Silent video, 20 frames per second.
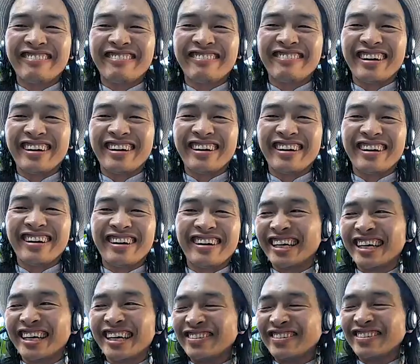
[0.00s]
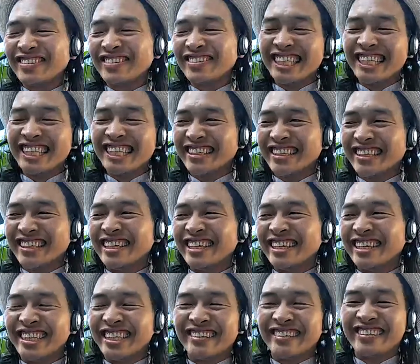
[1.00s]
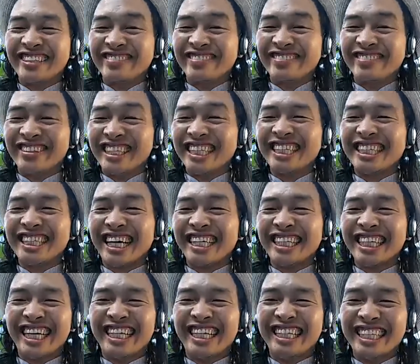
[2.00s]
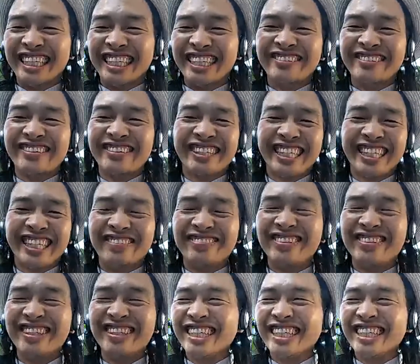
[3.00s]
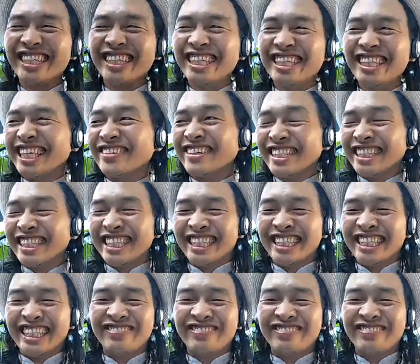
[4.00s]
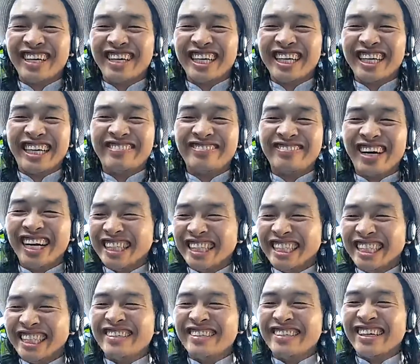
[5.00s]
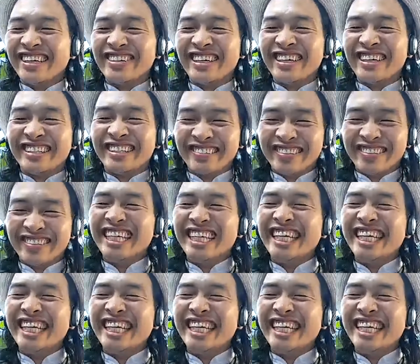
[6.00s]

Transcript: a bus that's scheduled to come every 30 minutes that I know will come versus a bus that might show up every 20.